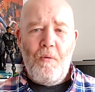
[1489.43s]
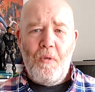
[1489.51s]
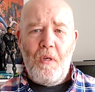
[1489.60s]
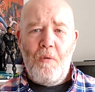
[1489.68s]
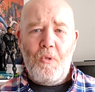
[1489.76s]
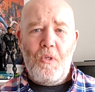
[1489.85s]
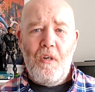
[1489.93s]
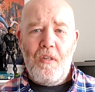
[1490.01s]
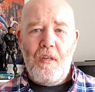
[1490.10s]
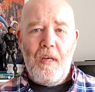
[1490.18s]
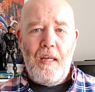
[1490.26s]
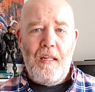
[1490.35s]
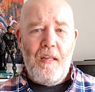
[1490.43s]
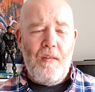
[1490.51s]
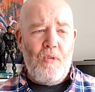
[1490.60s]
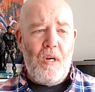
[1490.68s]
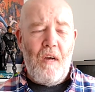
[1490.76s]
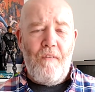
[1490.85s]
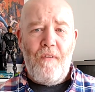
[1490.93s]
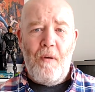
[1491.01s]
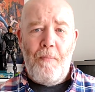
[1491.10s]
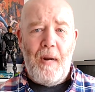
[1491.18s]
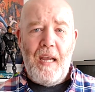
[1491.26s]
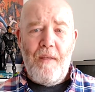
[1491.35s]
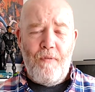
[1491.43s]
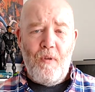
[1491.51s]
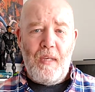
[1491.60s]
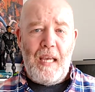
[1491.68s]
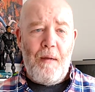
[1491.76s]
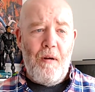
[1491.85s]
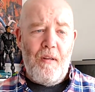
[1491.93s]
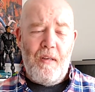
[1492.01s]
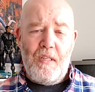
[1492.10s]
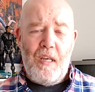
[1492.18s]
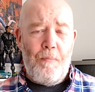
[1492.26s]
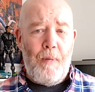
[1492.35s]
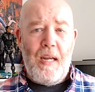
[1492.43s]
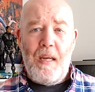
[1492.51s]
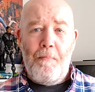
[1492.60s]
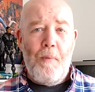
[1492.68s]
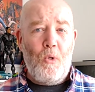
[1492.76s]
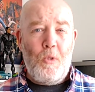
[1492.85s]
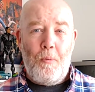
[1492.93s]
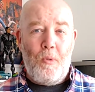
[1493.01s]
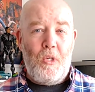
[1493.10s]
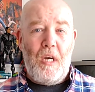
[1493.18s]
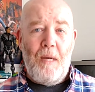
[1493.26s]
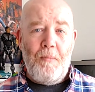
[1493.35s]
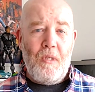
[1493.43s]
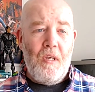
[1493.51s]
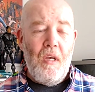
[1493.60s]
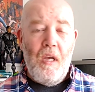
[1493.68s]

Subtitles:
It was good, and it was a lot of fun playing through the game. I've played it multiple times.